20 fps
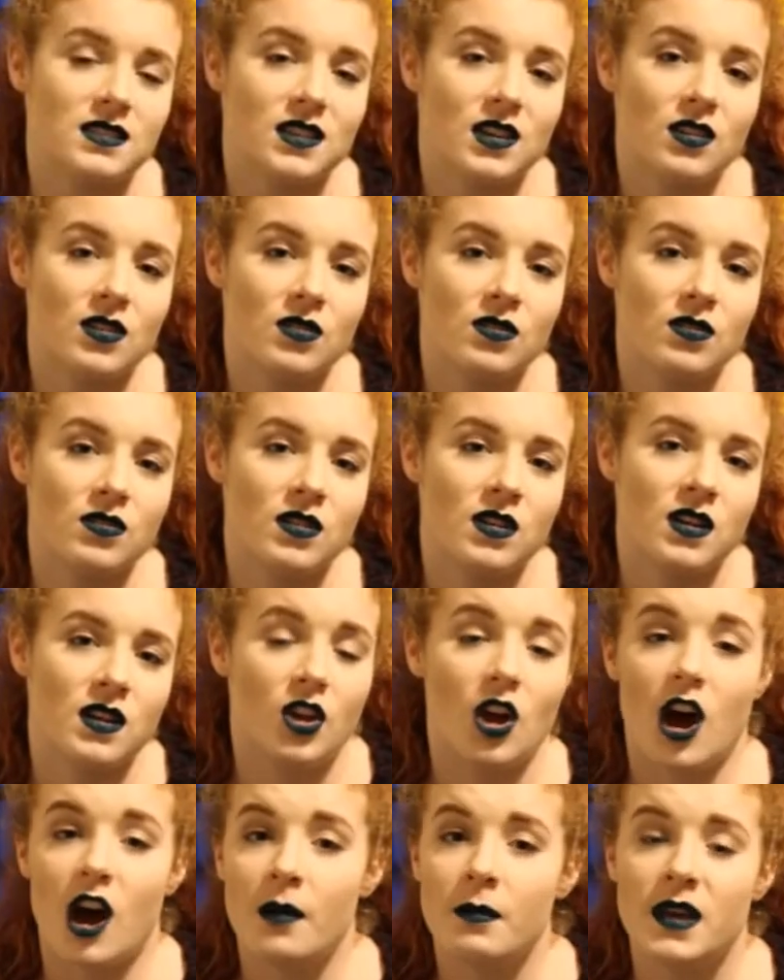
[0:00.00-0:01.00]
So
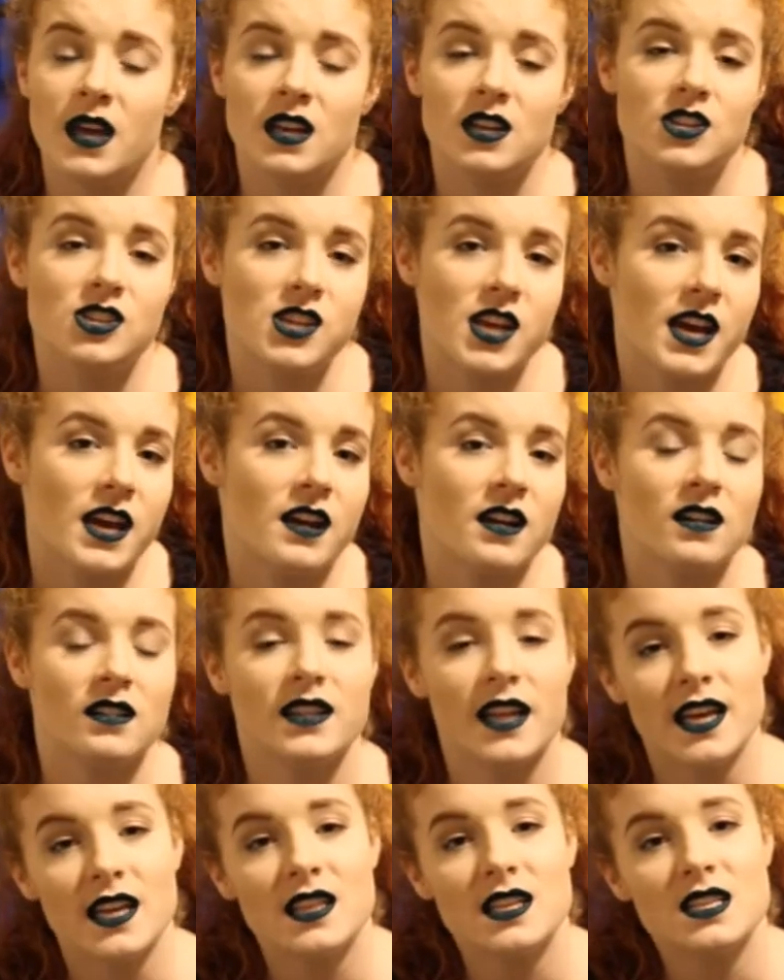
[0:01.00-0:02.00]
comment, share,
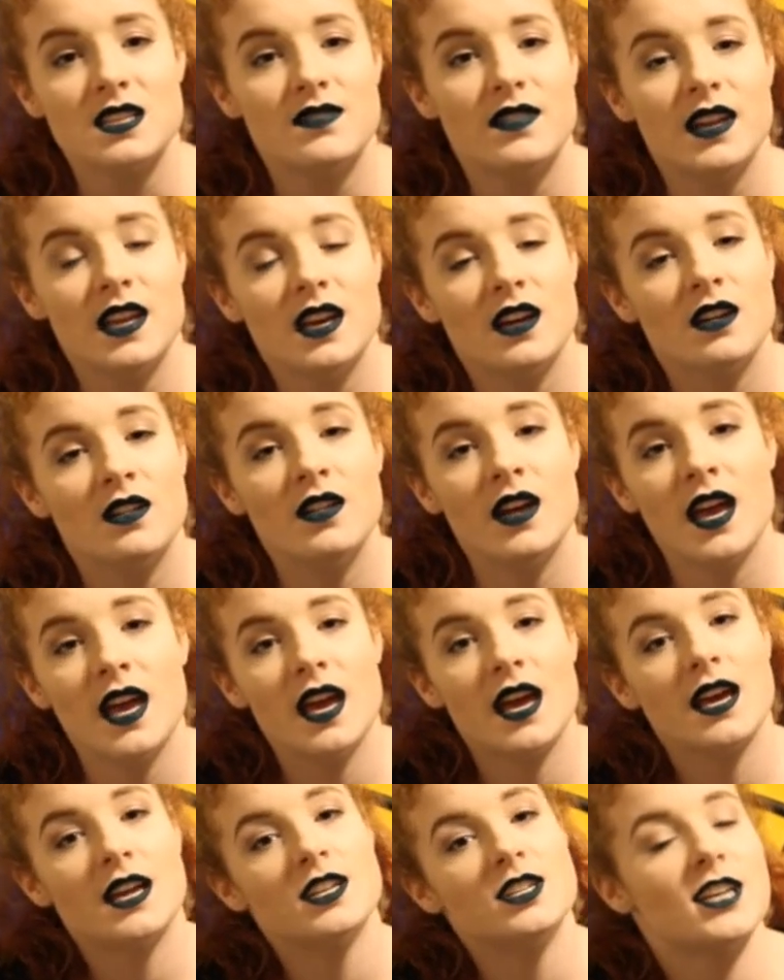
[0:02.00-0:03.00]
like this video,
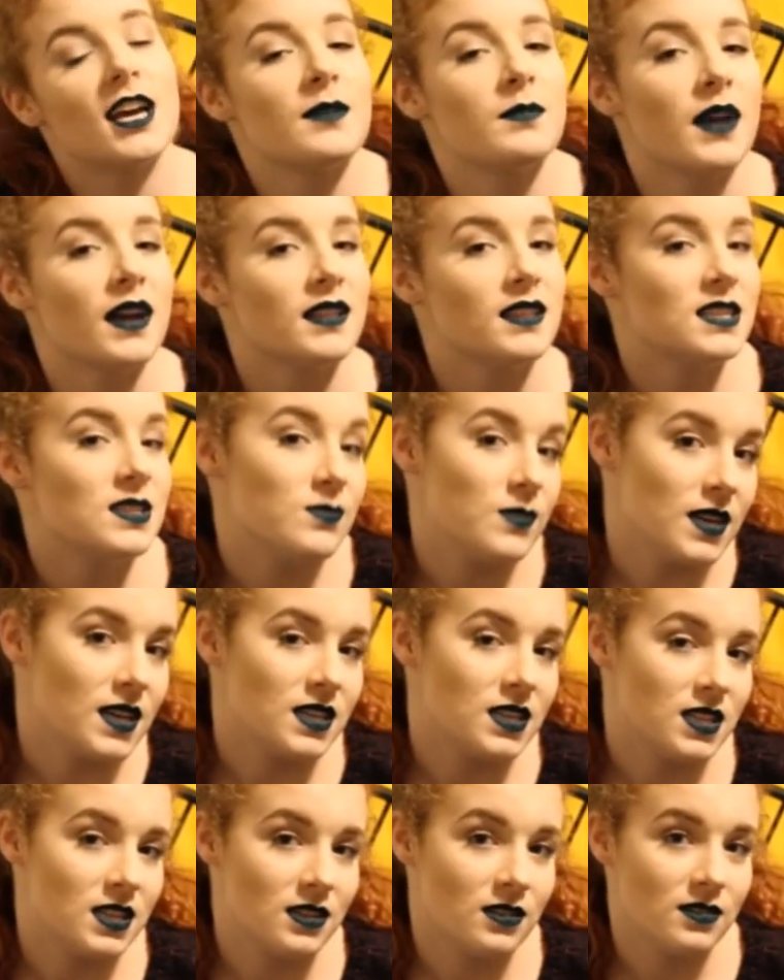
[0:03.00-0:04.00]
and check back this
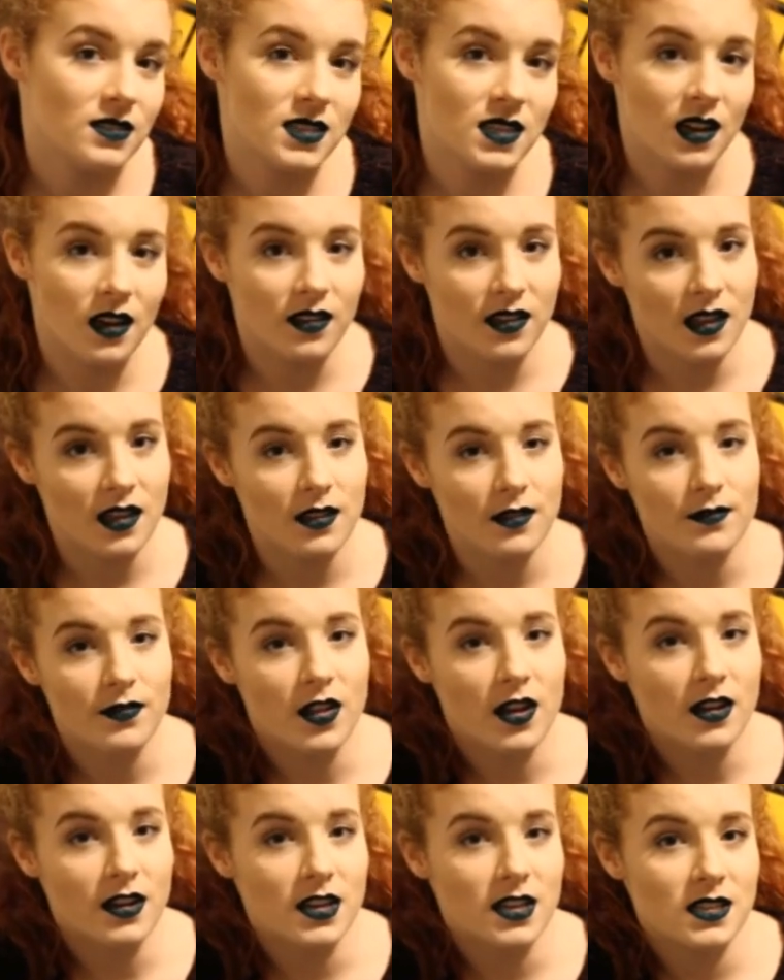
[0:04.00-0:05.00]
week to see all the other
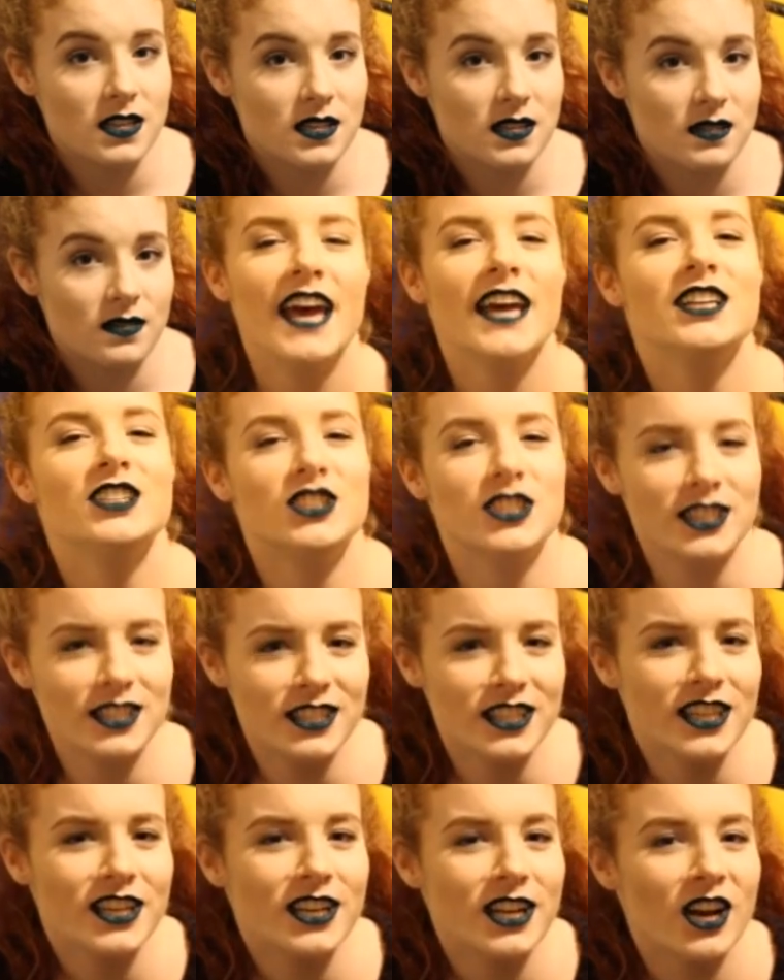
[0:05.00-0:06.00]
vloggers. And just
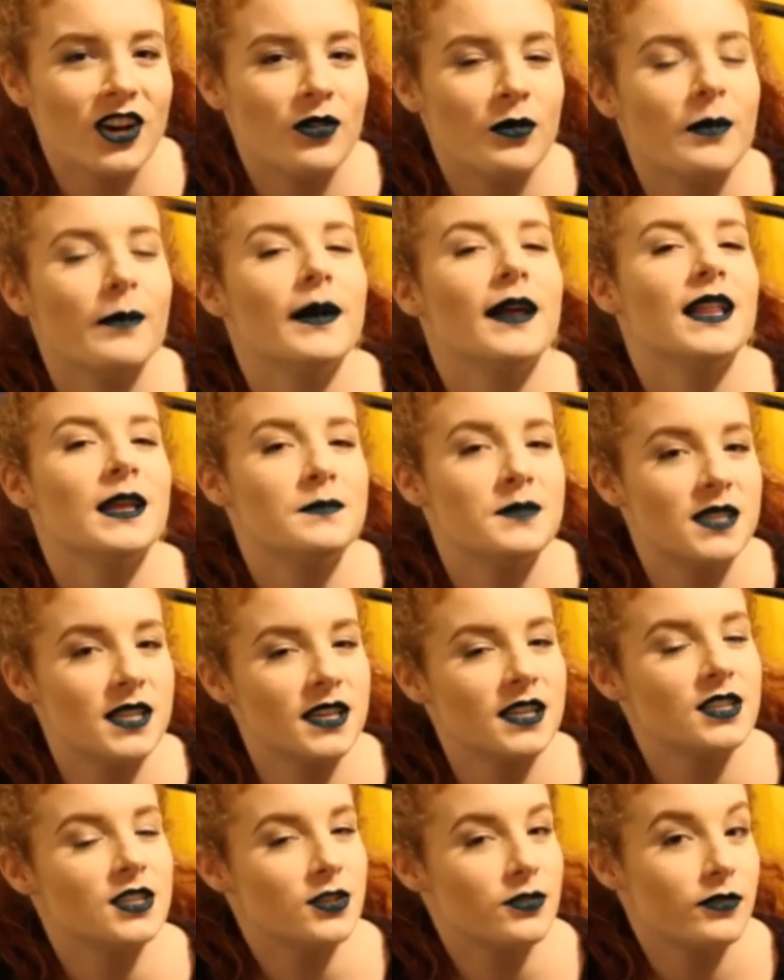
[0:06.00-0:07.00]
so you know, my
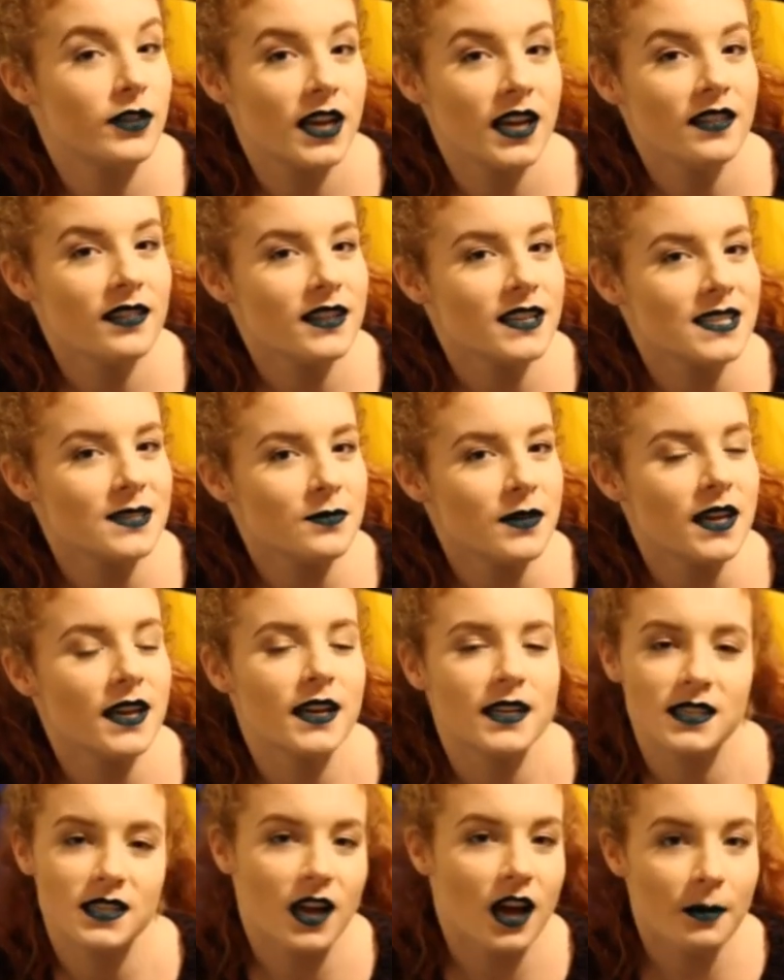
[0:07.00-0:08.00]
lipstick is green this week.
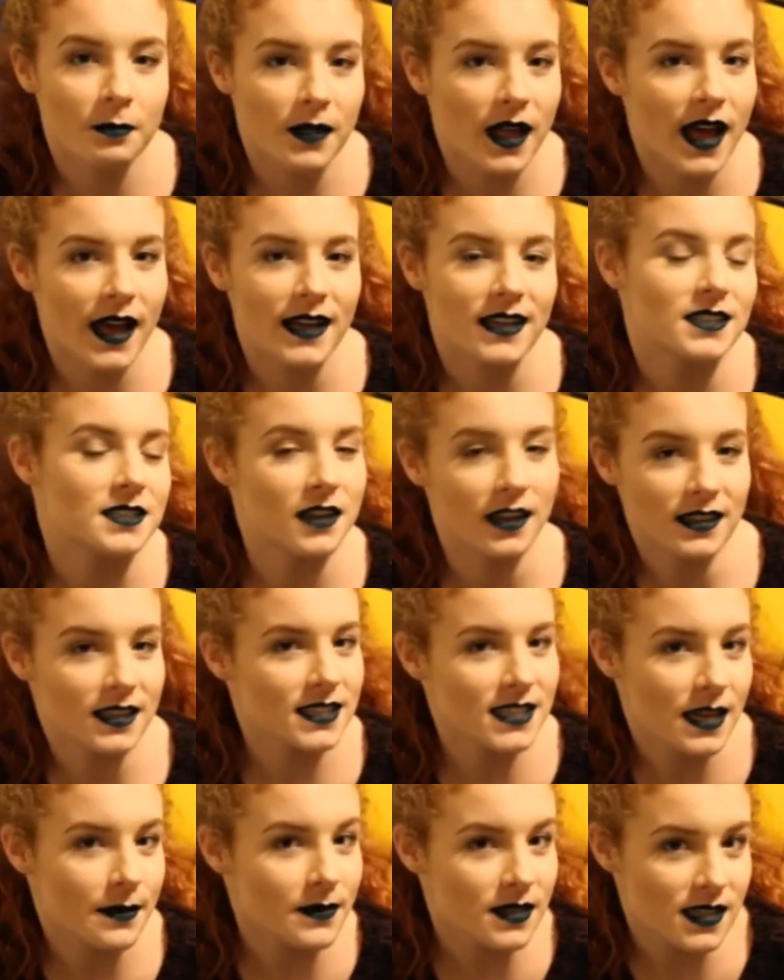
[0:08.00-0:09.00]
It's not black, it's not the
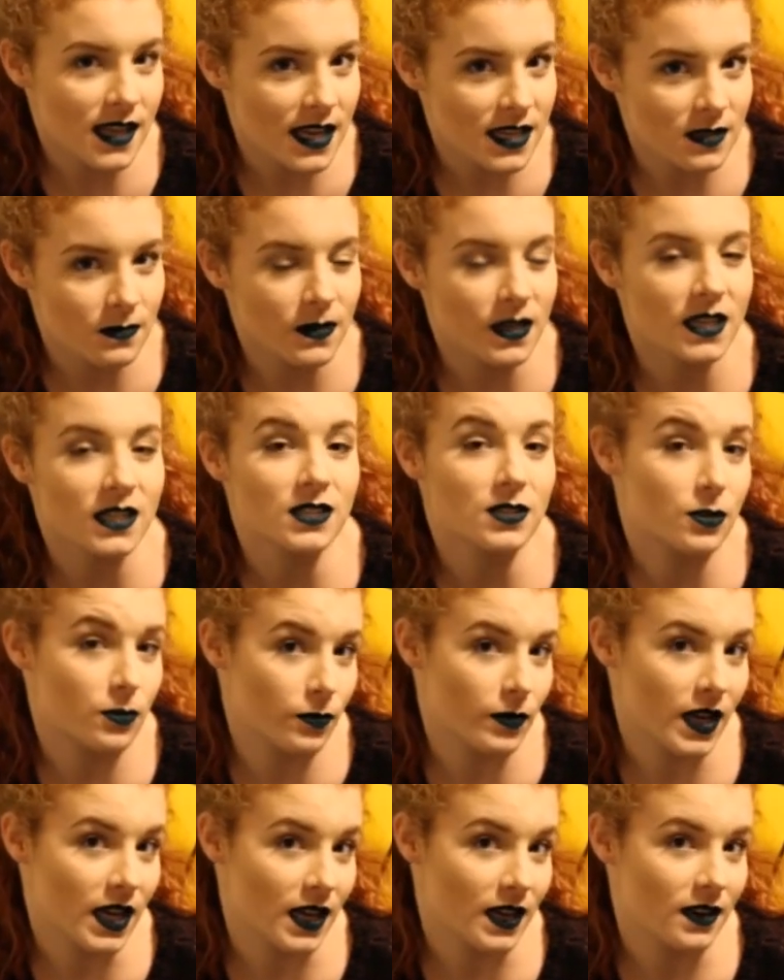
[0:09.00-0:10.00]
same as last week, it's
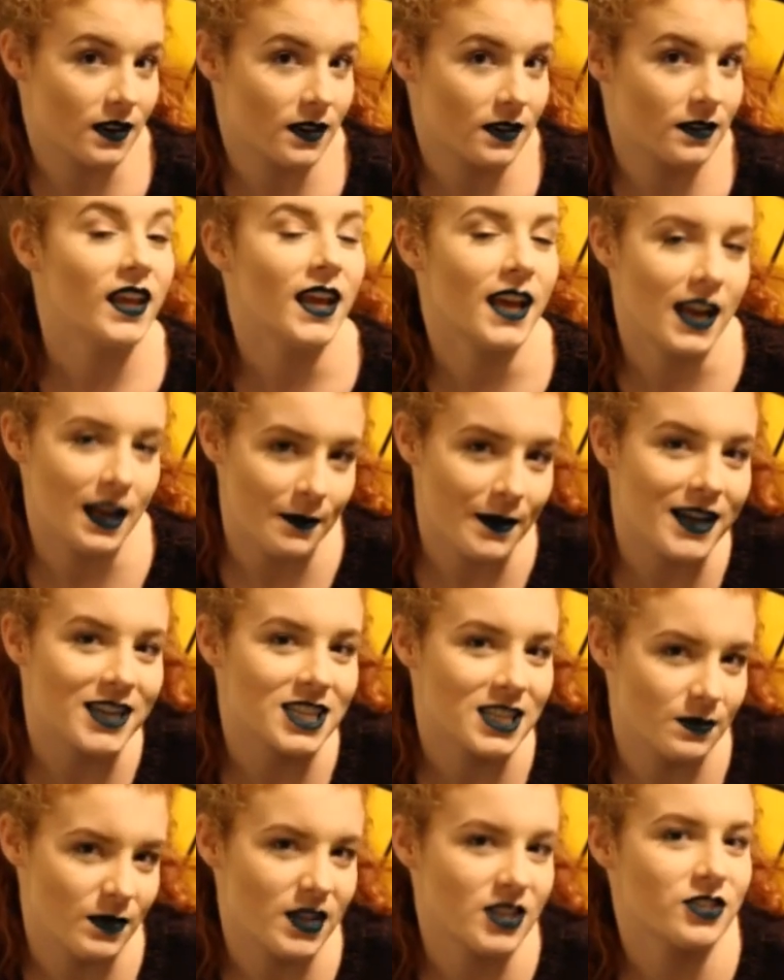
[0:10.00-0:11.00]
green. And it
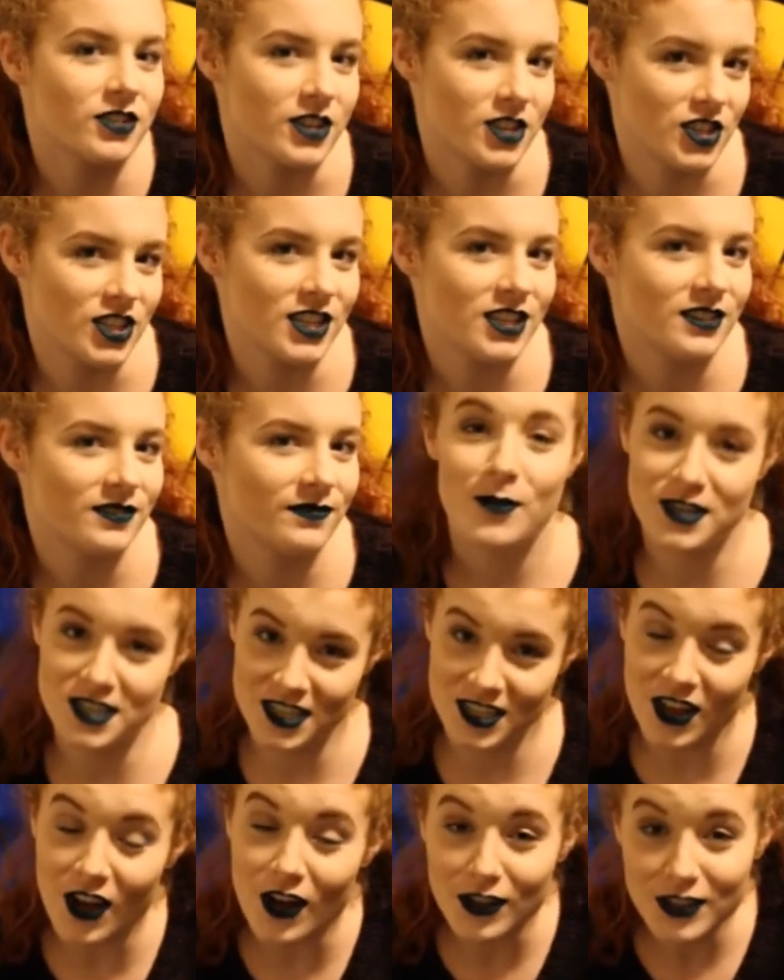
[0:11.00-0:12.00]
matches my scrunchie, which
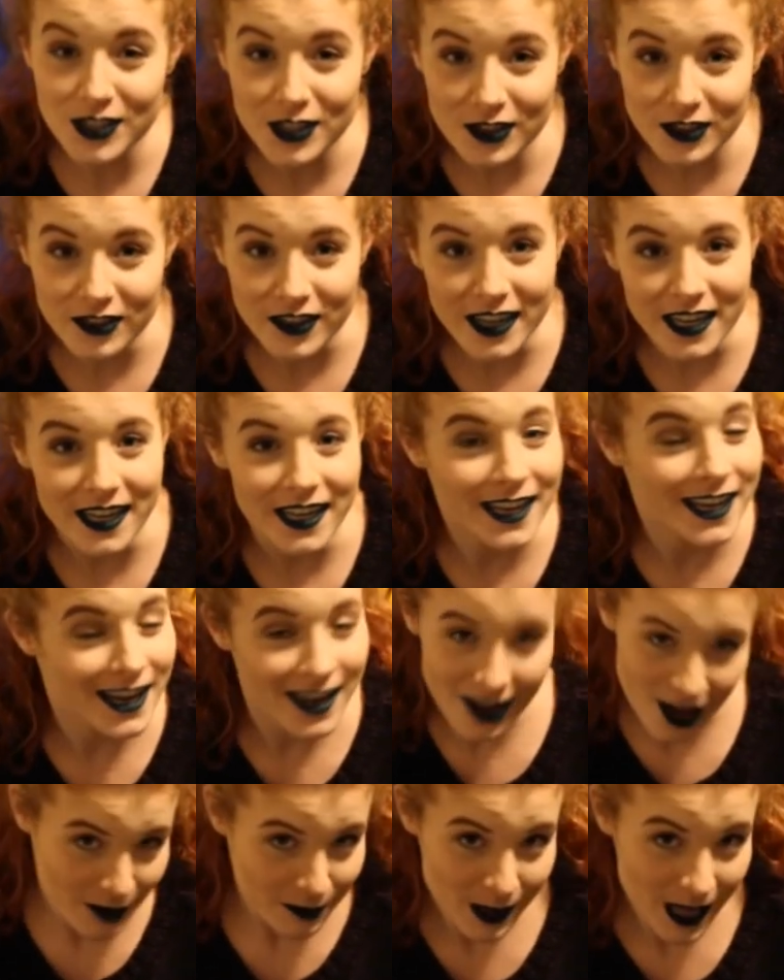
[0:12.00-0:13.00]
is also green and
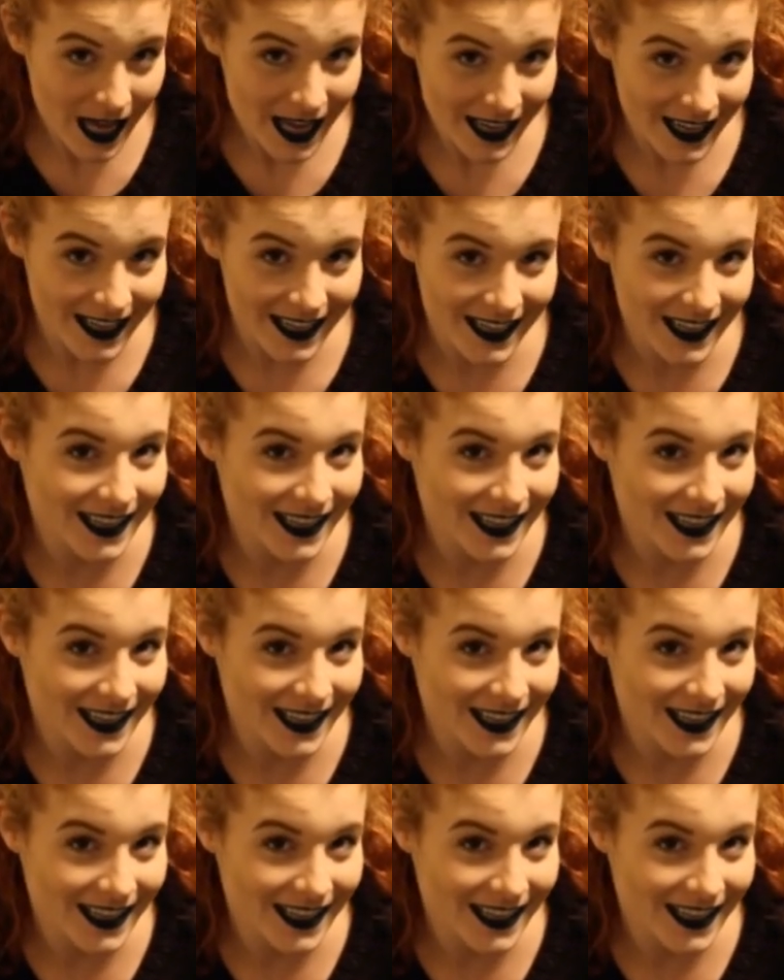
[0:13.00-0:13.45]
not black.